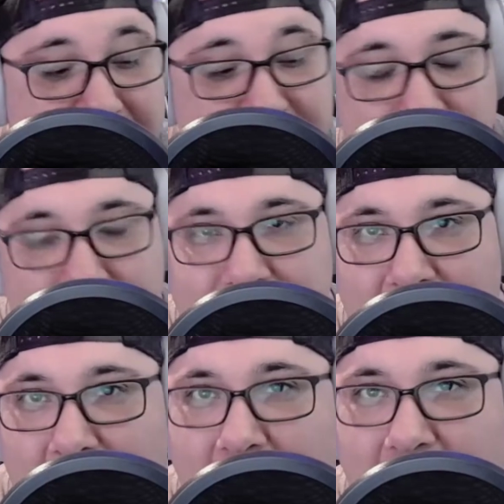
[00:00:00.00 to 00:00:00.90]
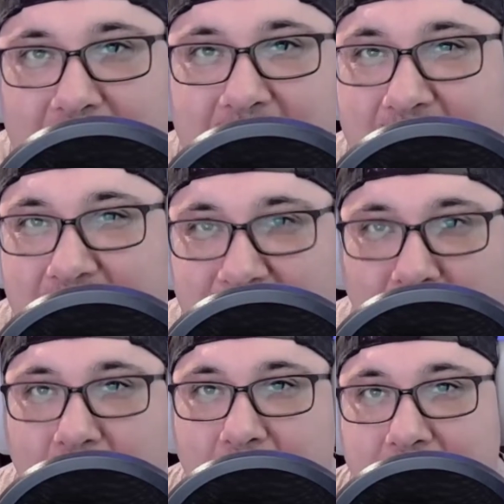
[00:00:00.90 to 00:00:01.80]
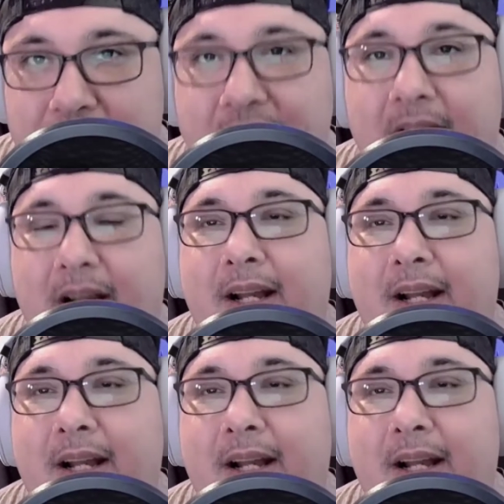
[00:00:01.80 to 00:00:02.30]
sort of all converged